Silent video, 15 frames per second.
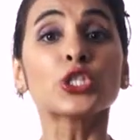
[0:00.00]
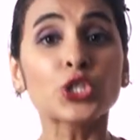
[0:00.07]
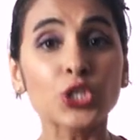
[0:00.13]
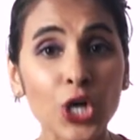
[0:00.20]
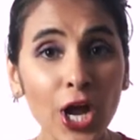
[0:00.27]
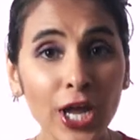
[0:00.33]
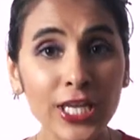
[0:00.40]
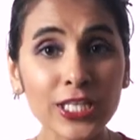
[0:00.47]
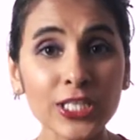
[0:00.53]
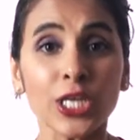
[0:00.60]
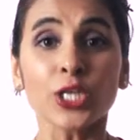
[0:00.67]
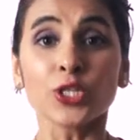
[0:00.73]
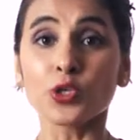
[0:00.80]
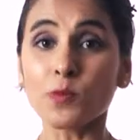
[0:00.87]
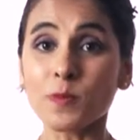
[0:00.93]
Trying
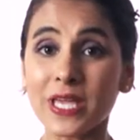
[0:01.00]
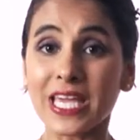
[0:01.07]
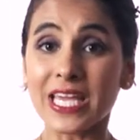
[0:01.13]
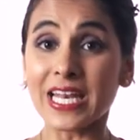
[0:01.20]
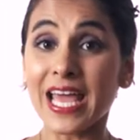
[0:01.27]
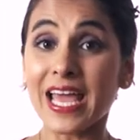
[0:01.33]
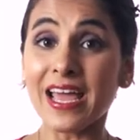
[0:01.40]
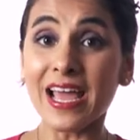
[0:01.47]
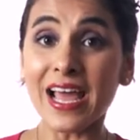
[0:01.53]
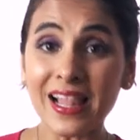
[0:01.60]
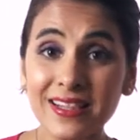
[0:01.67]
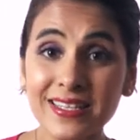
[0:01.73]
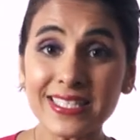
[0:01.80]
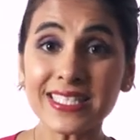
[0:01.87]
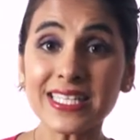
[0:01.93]
to be in a
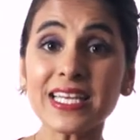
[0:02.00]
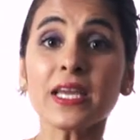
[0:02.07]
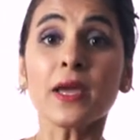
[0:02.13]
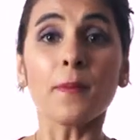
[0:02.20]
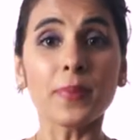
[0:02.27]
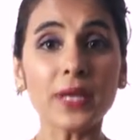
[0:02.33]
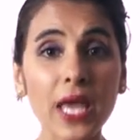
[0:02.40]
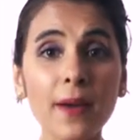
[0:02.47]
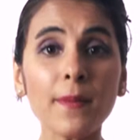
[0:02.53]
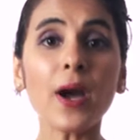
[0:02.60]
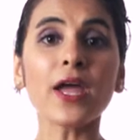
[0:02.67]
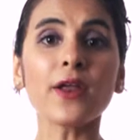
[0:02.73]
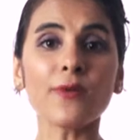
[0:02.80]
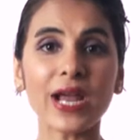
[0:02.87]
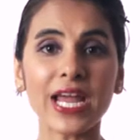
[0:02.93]
healthy B M
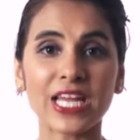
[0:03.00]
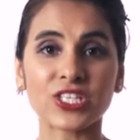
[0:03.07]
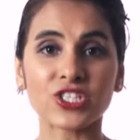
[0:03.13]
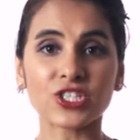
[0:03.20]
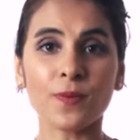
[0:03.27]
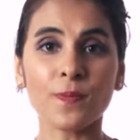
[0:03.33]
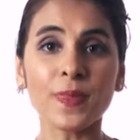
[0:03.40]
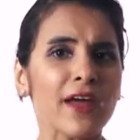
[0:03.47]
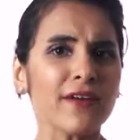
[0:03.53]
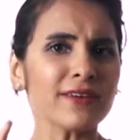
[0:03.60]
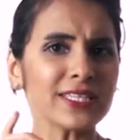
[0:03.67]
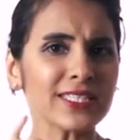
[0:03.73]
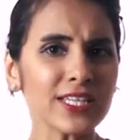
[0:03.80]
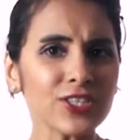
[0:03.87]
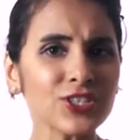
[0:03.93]
I range. A
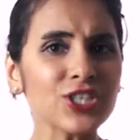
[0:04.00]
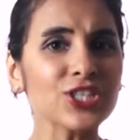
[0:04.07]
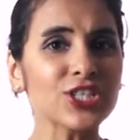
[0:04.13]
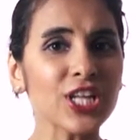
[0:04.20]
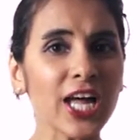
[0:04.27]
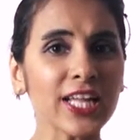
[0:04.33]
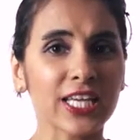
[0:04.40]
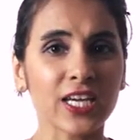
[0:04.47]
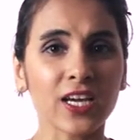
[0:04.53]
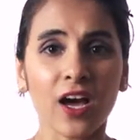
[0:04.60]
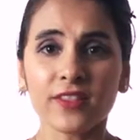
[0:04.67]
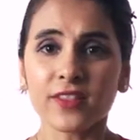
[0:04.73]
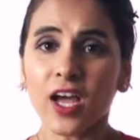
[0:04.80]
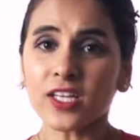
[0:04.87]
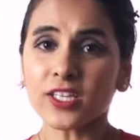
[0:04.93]
research study
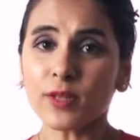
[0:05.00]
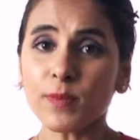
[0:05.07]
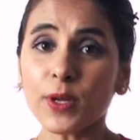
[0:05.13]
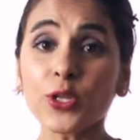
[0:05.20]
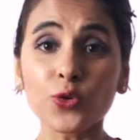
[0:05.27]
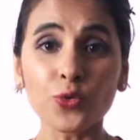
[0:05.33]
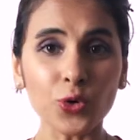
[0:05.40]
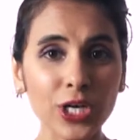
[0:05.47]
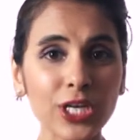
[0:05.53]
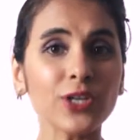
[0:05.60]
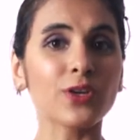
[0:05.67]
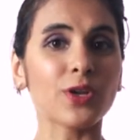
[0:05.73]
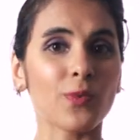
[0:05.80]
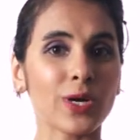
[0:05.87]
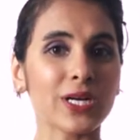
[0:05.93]
conducted by Turin
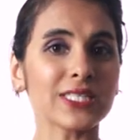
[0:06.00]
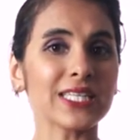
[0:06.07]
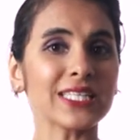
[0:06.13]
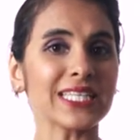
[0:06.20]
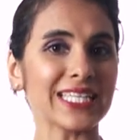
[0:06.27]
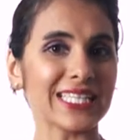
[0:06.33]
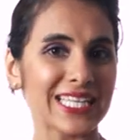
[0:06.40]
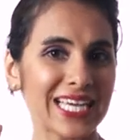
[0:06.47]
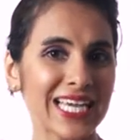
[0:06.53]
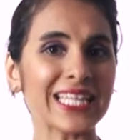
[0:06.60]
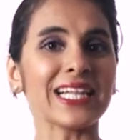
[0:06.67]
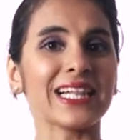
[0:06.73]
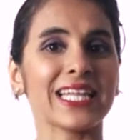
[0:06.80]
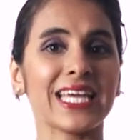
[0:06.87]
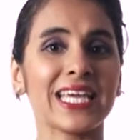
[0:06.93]
University in
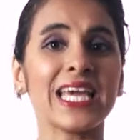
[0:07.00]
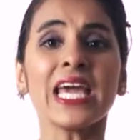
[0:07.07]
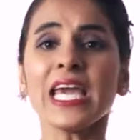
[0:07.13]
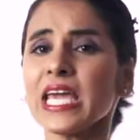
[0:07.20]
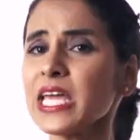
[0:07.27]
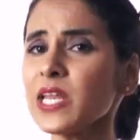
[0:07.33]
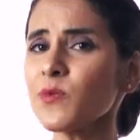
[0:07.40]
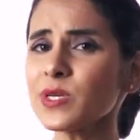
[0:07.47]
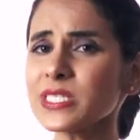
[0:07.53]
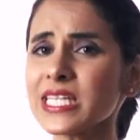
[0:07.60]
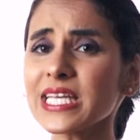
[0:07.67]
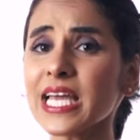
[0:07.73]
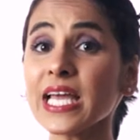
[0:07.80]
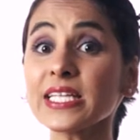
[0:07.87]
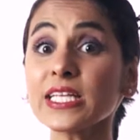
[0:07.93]
Italy
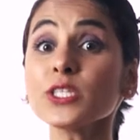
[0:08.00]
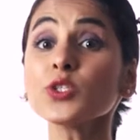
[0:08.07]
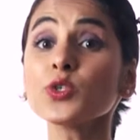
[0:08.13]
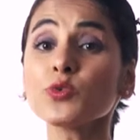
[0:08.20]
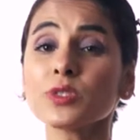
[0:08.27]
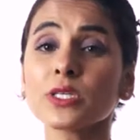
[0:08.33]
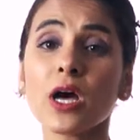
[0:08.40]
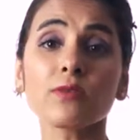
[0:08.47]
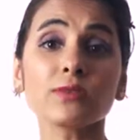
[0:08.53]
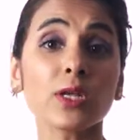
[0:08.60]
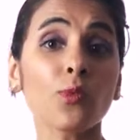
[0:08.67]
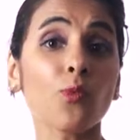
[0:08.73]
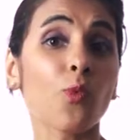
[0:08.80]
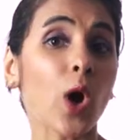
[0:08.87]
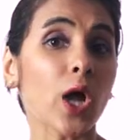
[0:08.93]
investigated two
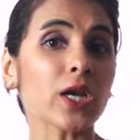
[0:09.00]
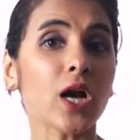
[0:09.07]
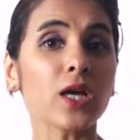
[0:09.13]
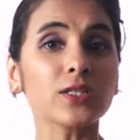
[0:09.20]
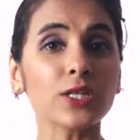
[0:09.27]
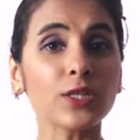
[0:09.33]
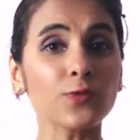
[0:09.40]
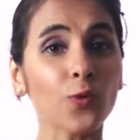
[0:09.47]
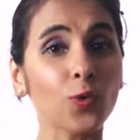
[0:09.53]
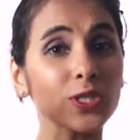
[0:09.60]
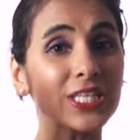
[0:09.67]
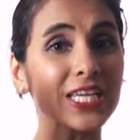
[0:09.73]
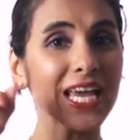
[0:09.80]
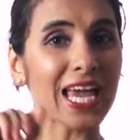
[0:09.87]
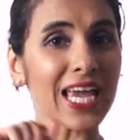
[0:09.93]
thousand one hundred
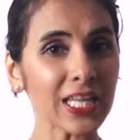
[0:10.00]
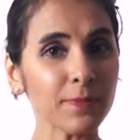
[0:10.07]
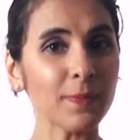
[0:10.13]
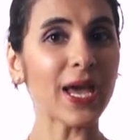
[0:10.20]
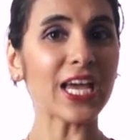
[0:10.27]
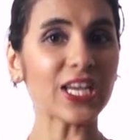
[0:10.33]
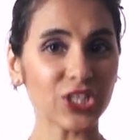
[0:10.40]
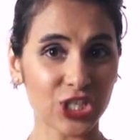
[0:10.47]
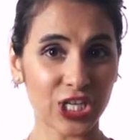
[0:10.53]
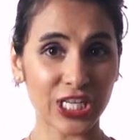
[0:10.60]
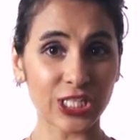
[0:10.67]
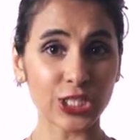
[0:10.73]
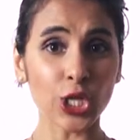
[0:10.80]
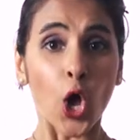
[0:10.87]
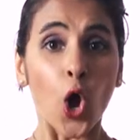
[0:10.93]
forty-eight
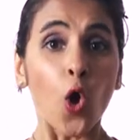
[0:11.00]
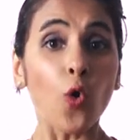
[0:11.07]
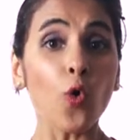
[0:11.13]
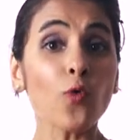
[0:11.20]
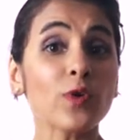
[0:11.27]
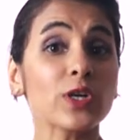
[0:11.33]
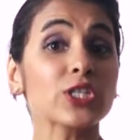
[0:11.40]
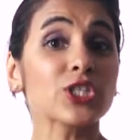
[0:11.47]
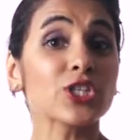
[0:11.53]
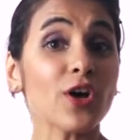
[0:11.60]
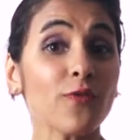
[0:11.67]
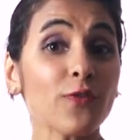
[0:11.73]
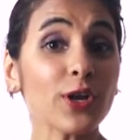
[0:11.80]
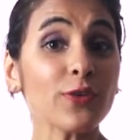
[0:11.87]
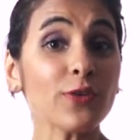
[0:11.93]
patients who were
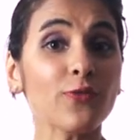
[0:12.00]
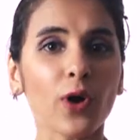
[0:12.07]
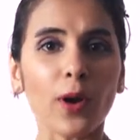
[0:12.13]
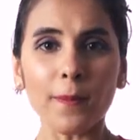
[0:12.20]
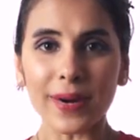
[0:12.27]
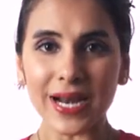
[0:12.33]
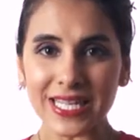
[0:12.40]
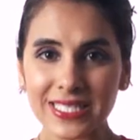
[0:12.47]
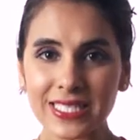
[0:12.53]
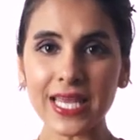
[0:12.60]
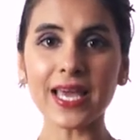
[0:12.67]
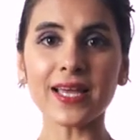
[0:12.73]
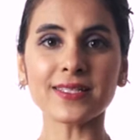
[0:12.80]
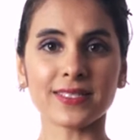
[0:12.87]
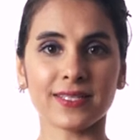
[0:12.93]
suffering from breast
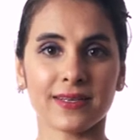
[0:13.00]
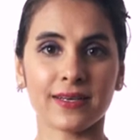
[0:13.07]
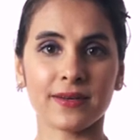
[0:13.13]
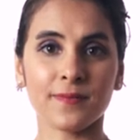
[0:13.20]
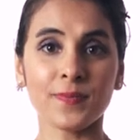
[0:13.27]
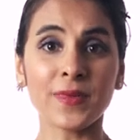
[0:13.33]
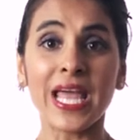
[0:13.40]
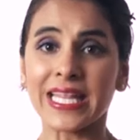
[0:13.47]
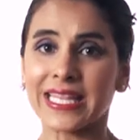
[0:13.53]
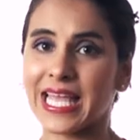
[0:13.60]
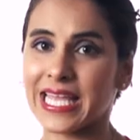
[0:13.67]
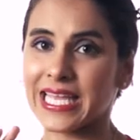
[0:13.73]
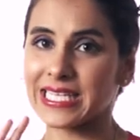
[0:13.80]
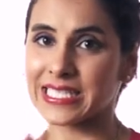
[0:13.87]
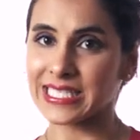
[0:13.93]
cancer.
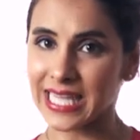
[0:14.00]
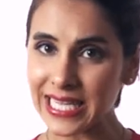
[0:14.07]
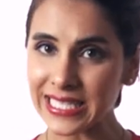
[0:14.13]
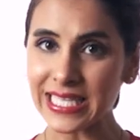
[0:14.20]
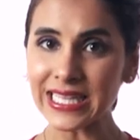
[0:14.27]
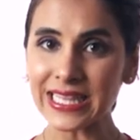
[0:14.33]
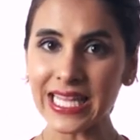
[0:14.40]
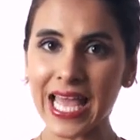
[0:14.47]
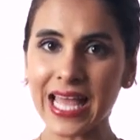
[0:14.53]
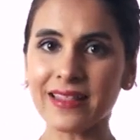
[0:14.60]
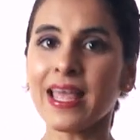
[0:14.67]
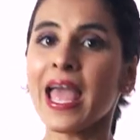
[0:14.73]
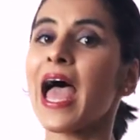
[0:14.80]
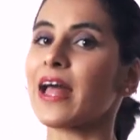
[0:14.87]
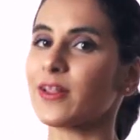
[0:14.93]
They stated that,
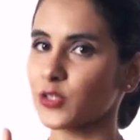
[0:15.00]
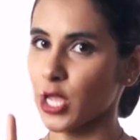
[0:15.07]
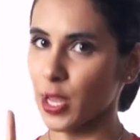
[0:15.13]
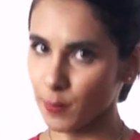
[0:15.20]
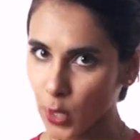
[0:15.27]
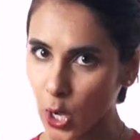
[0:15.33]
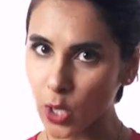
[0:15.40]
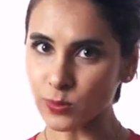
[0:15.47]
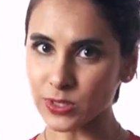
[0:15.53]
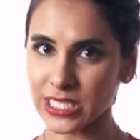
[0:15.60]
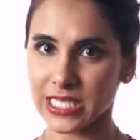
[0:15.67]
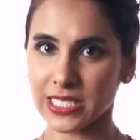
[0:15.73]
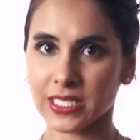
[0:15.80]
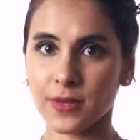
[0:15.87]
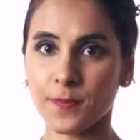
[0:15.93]
and I am
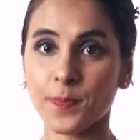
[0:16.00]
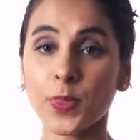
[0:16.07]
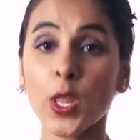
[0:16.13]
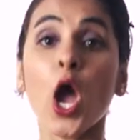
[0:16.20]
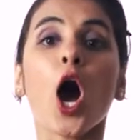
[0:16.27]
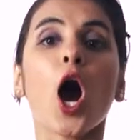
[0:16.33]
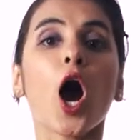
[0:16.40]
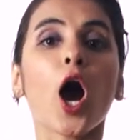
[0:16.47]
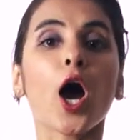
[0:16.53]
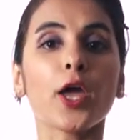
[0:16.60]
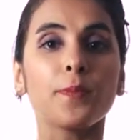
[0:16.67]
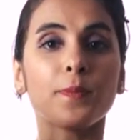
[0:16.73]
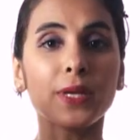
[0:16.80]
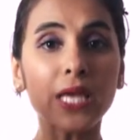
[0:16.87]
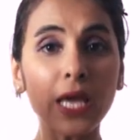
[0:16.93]
quoting, high
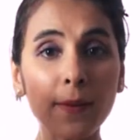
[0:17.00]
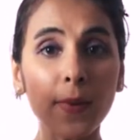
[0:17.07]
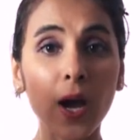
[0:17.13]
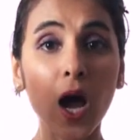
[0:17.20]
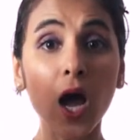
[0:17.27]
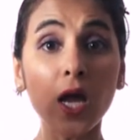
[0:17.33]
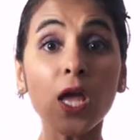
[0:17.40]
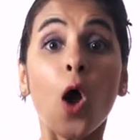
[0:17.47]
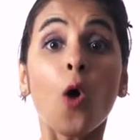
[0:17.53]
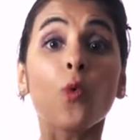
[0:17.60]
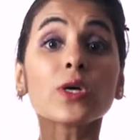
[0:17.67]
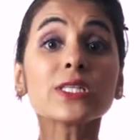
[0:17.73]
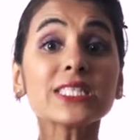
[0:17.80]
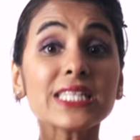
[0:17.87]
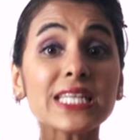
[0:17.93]
B M I
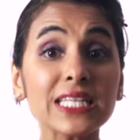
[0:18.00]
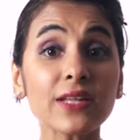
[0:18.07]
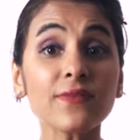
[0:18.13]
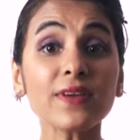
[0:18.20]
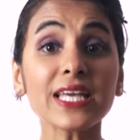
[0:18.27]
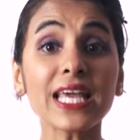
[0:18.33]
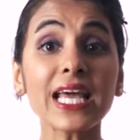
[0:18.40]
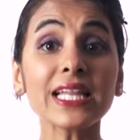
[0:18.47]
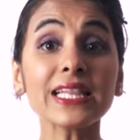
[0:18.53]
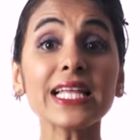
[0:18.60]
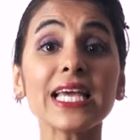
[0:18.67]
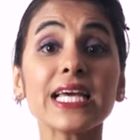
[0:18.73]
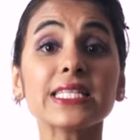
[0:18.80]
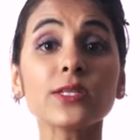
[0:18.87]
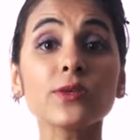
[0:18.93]
was significantly
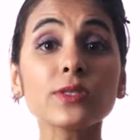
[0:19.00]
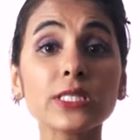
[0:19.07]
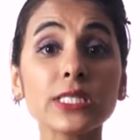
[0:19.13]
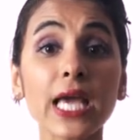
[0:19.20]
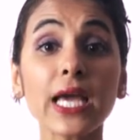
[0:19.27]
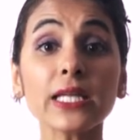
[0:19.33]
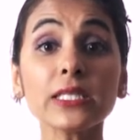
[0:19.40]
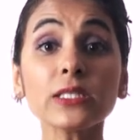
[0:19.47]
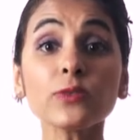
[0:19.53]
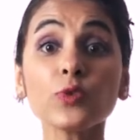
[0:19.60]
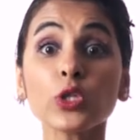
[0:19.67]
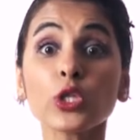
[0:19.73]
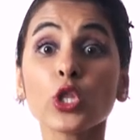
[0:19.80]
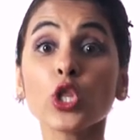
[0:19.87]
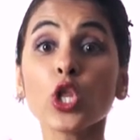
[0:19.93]
associated
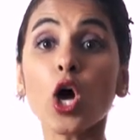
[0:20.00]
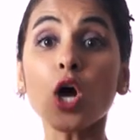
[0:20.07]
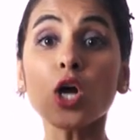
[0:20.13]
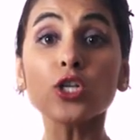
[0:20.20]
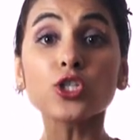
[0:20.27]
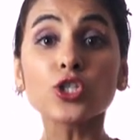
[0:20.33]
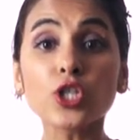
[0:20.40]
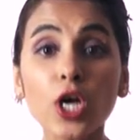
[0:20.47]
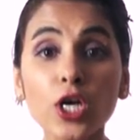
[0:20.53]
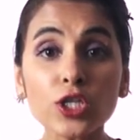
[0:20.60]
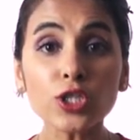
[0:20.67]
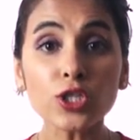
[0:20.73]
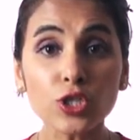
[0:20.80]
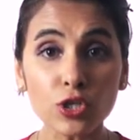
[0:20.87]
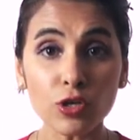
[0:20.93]
with
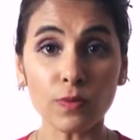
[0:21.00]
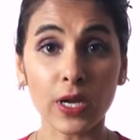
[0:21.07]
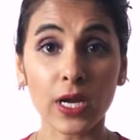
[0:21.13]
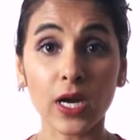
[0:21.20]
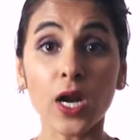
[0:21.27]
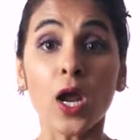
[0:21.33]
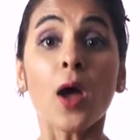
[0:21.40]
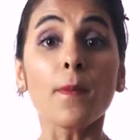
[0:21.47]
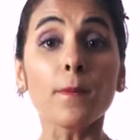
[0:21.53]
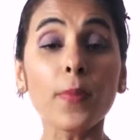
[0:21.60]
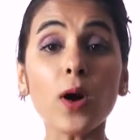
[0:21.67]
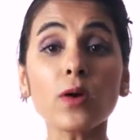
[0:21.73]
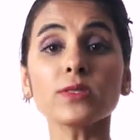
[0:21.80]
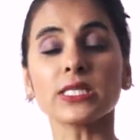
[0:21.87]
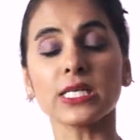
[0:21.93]
large-sized tumor
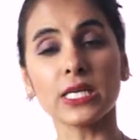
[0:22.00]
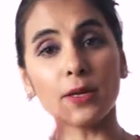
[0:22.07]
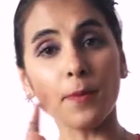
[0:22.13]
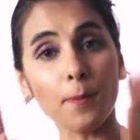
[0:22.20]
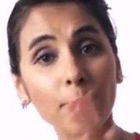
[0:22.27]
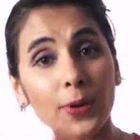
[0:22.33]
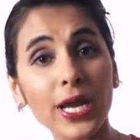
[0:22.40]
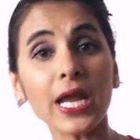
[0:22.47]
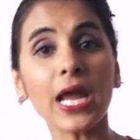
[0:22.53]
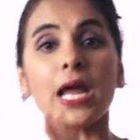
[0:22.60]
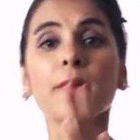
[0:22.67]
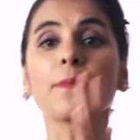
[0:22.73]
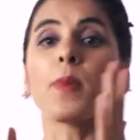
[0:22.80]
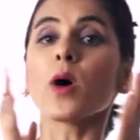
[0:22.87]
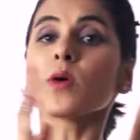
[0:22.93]
both in pre-
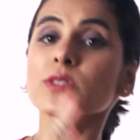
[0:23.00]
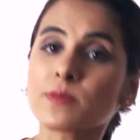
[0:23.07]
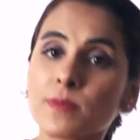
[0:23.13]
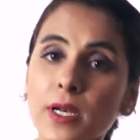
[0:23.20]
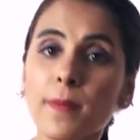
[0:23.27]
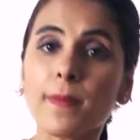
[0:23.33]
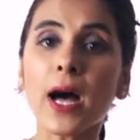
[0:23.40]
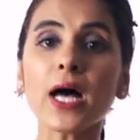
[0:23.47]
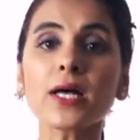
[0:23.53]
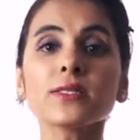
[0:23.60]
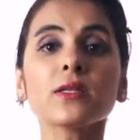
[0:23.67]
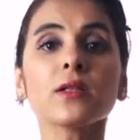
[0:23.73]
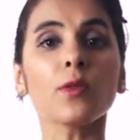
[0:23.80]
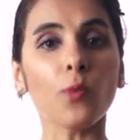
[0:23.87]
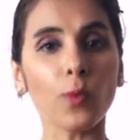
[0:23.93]
and
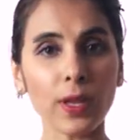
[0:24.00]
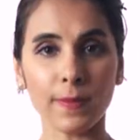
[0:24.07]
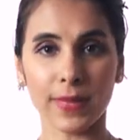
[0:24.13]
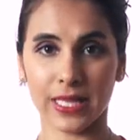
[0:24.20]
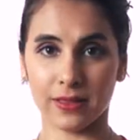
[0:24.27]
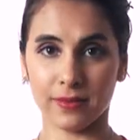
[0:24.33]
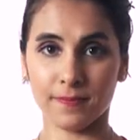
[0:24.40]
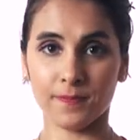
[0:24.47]
postmenopausal women.